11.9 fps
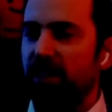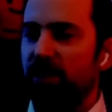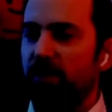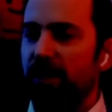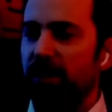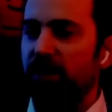
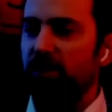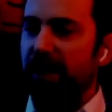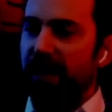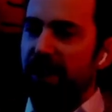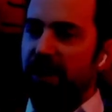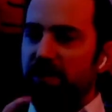another way to do it,
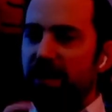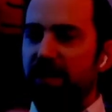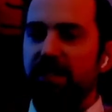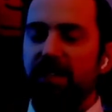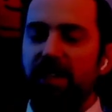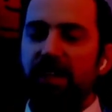like
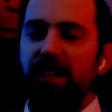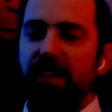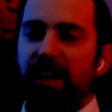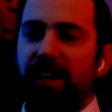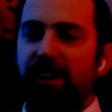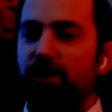thumbnails.
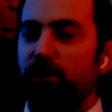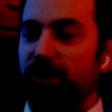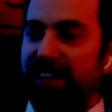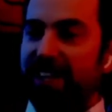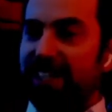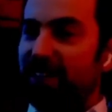And the cool
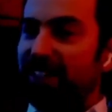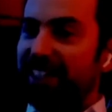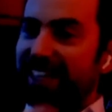thing is you can